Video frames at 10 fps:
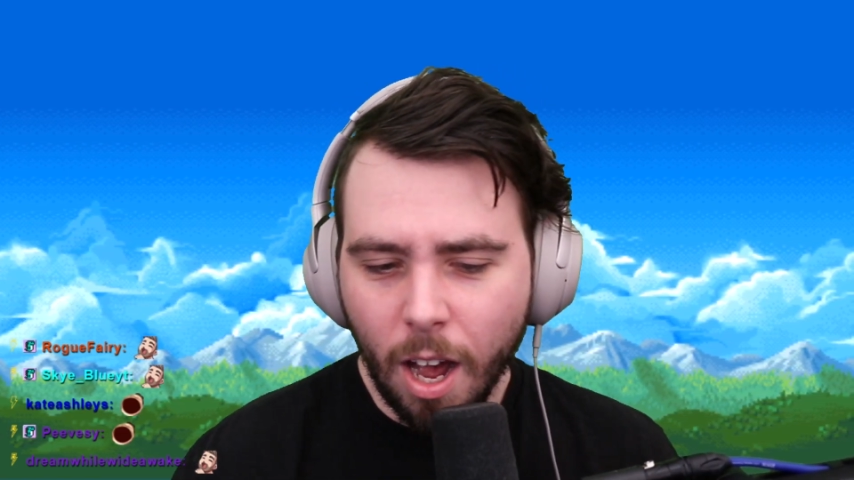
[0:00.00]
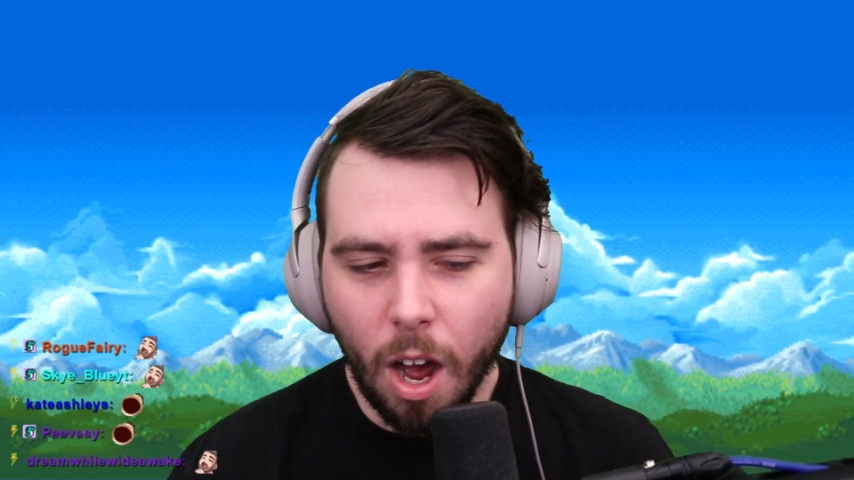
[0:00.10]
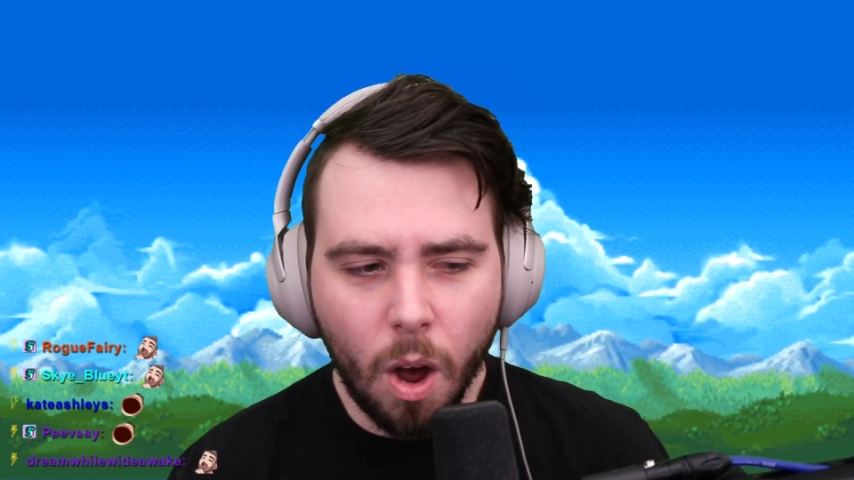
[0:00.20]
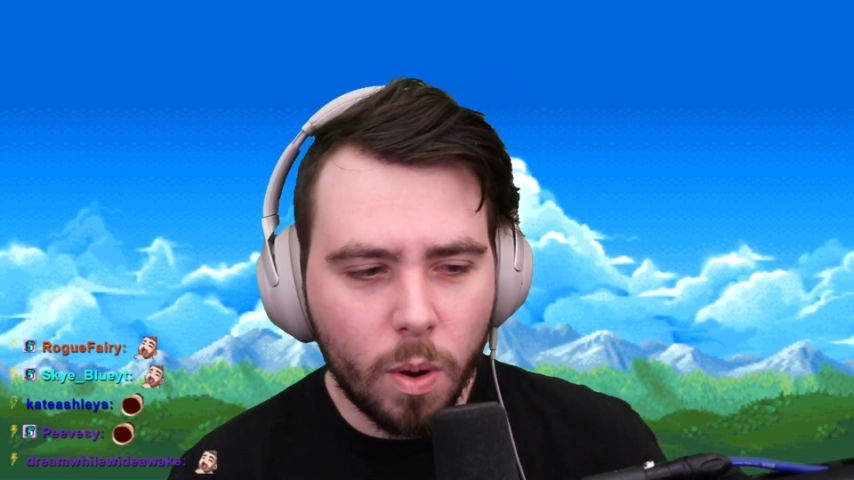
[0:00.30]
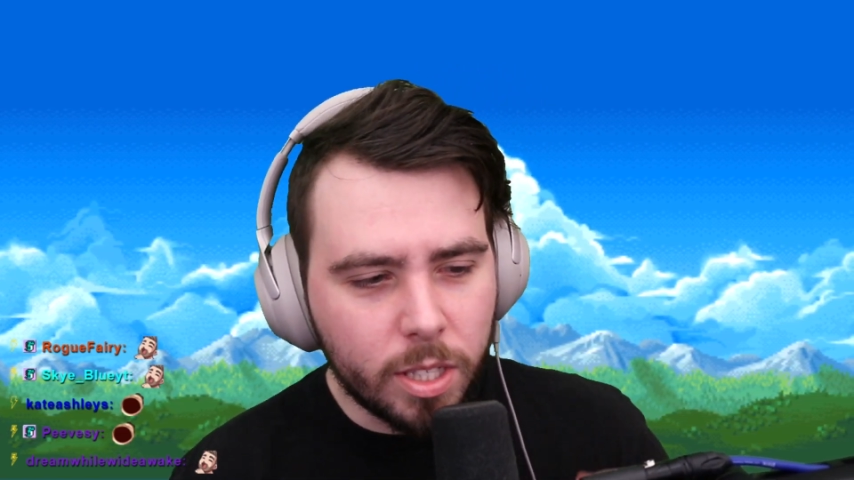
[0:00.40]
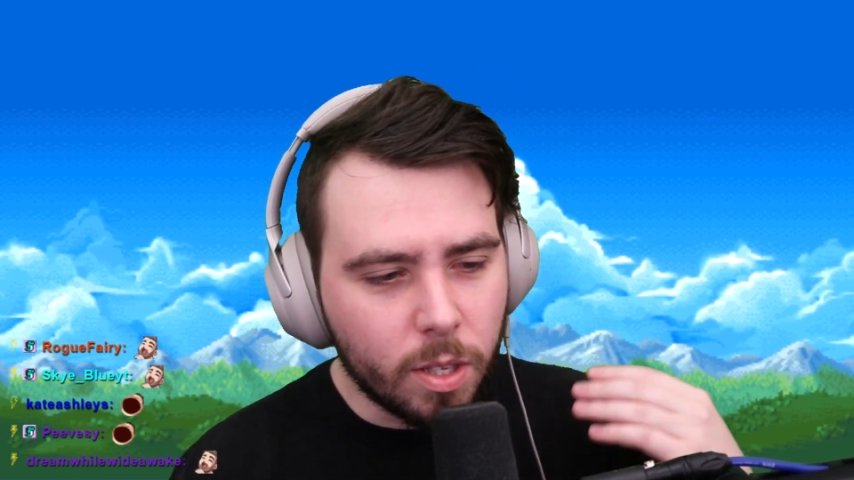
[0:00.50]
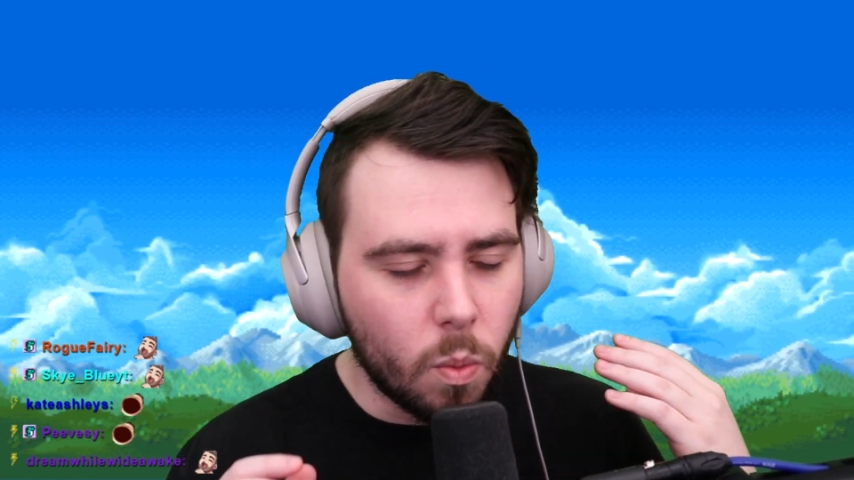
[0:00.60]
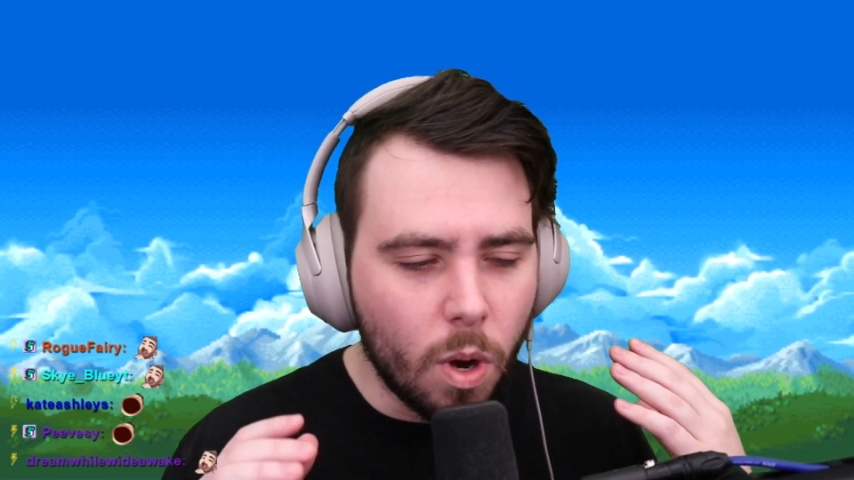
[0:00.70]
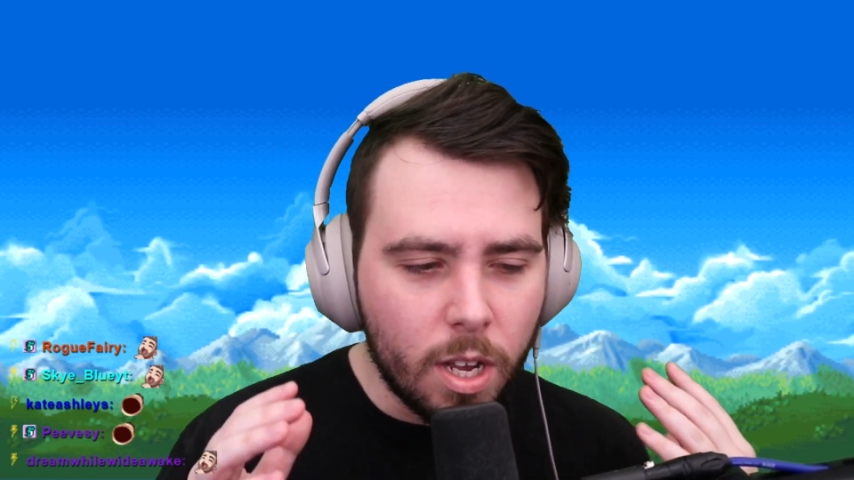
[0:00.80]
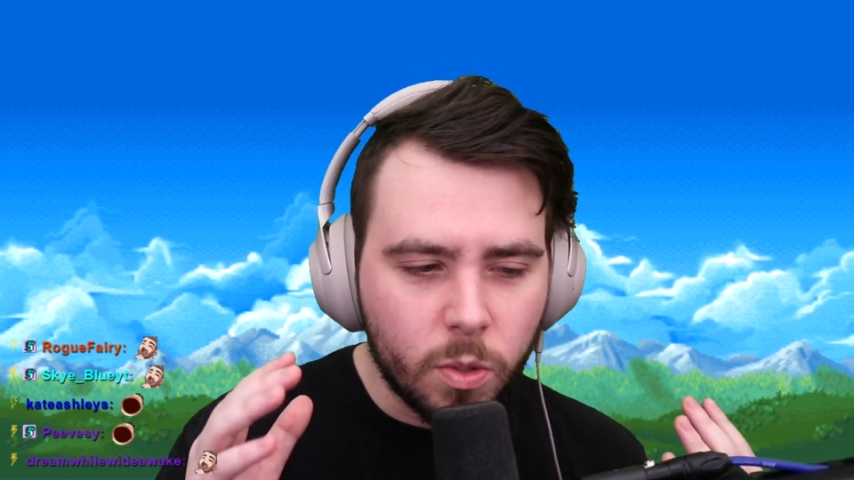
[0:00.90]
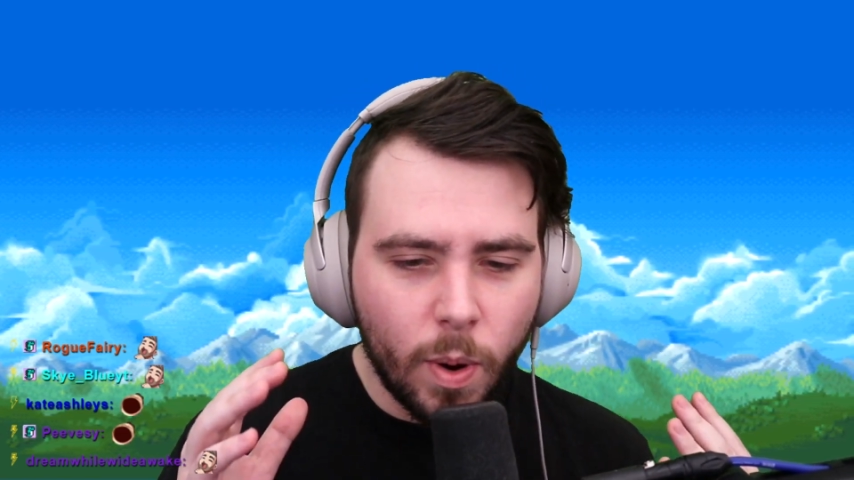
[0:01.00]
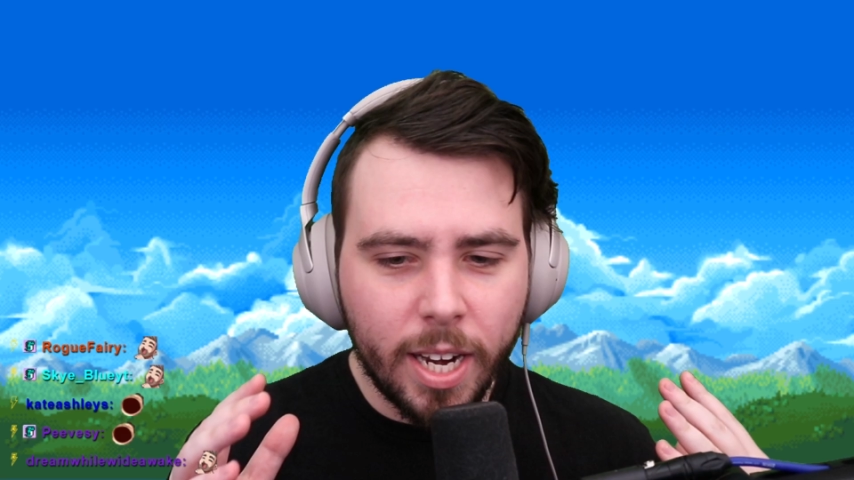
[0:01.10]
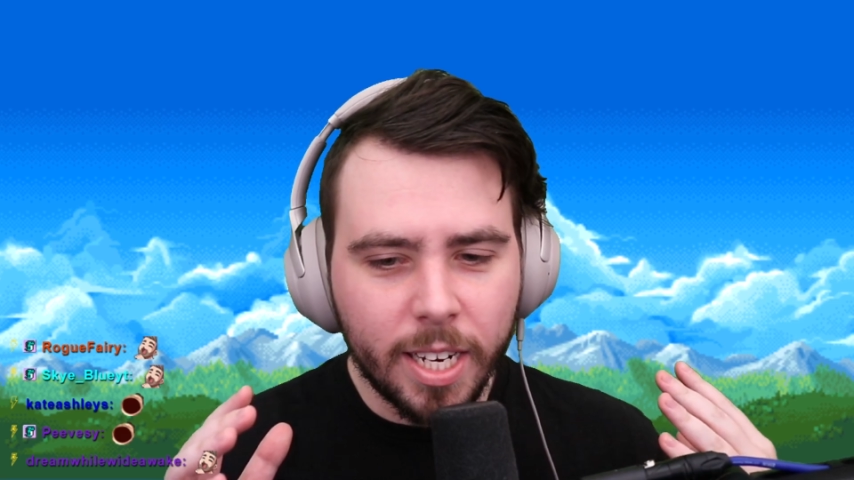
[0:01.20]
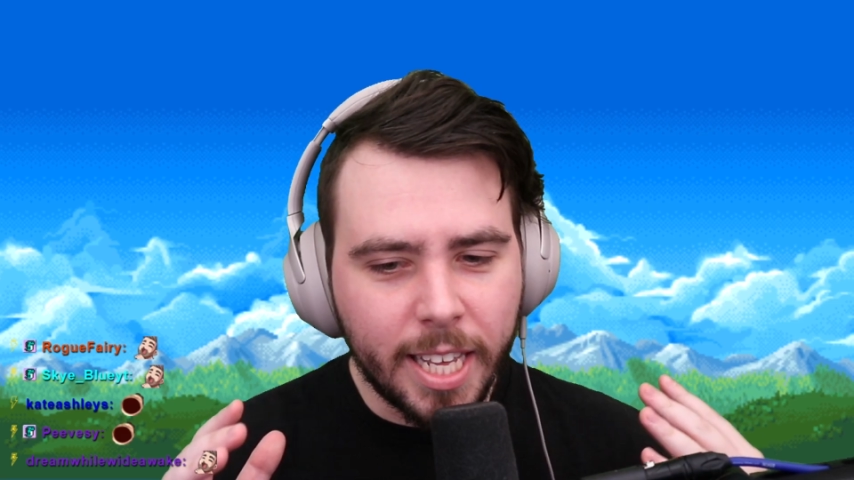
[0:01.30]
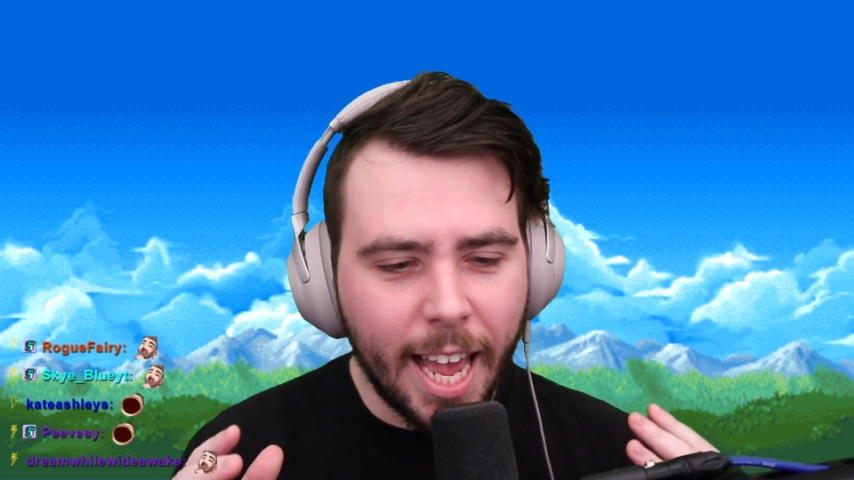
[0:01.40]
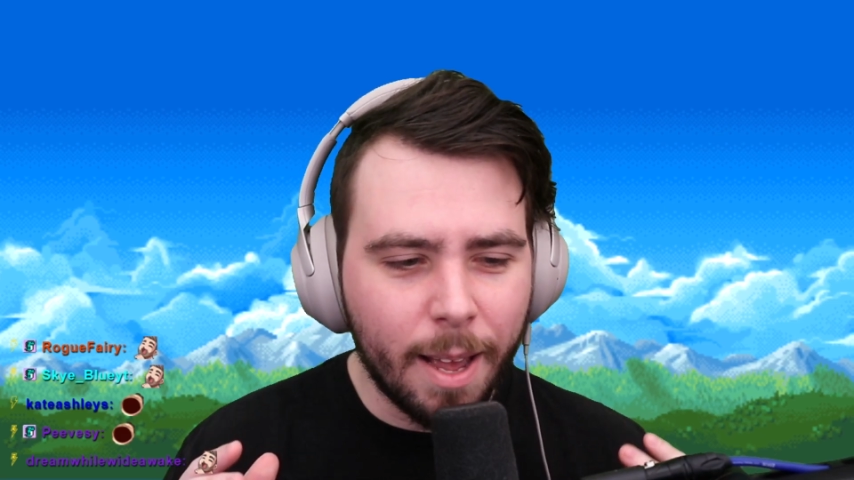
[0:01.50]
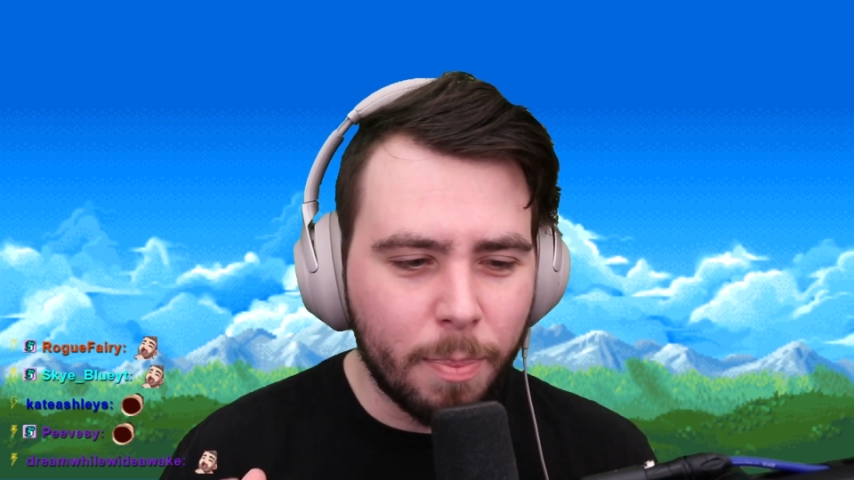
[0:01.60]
oh, it's the worst rated game,